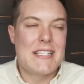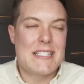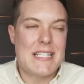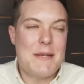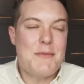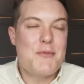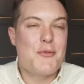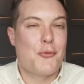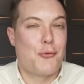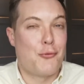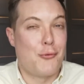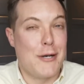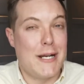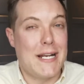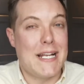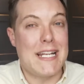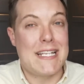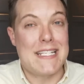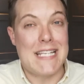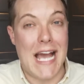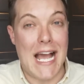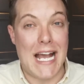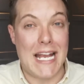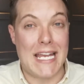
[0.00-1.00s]
seems
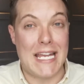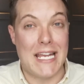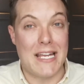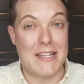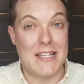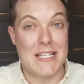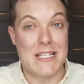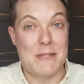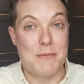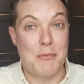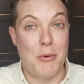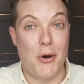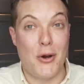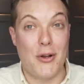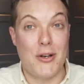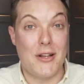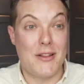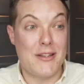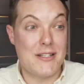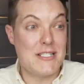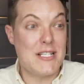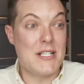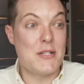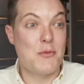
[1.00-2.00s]
really tacky at this point.
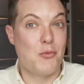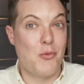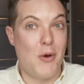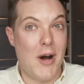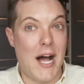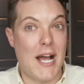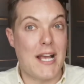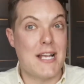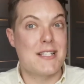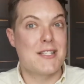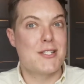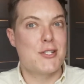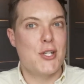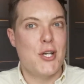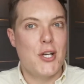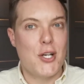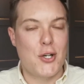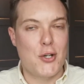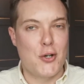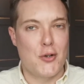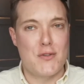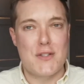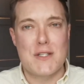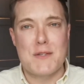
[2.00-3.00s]
And this is why in
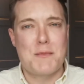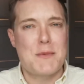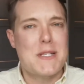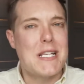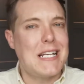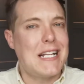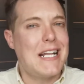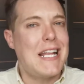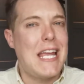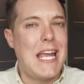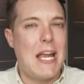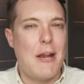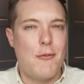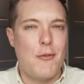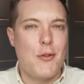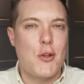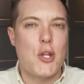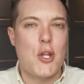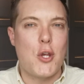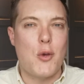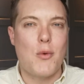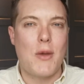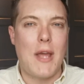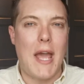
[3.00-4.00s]
certain countries, particularly here in
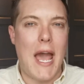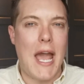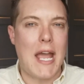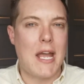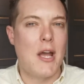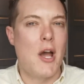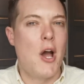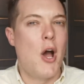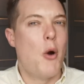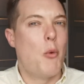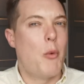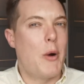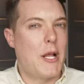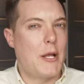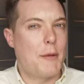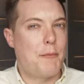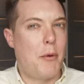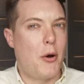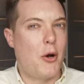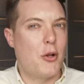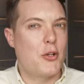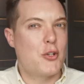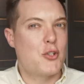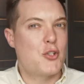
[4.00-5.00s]
the UK, where the
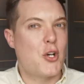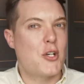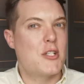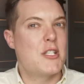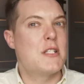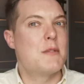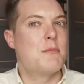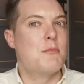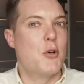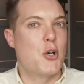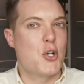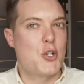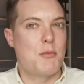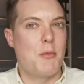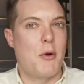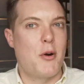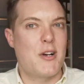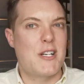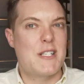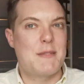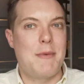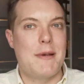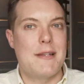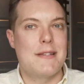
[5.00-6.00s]
Paula's choice is much
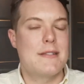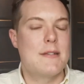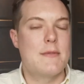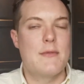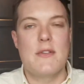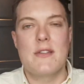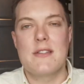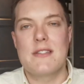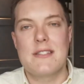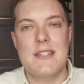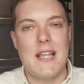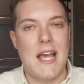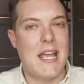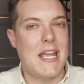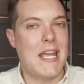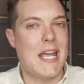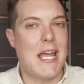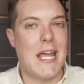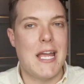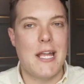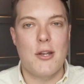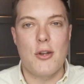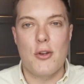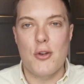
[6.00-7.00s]
more expensive than say
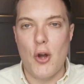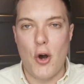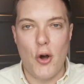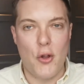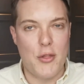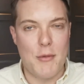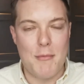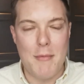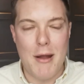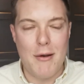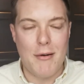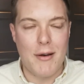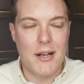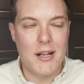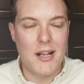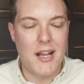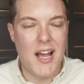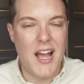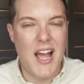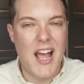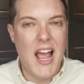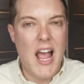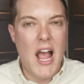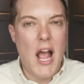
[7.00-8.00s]
in North
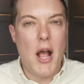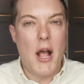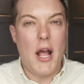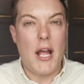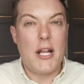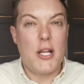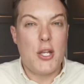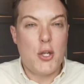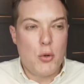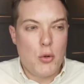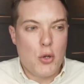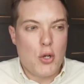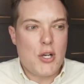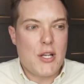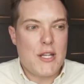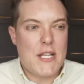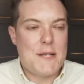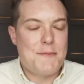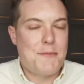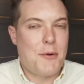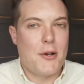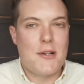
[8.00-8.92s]
America, you look at these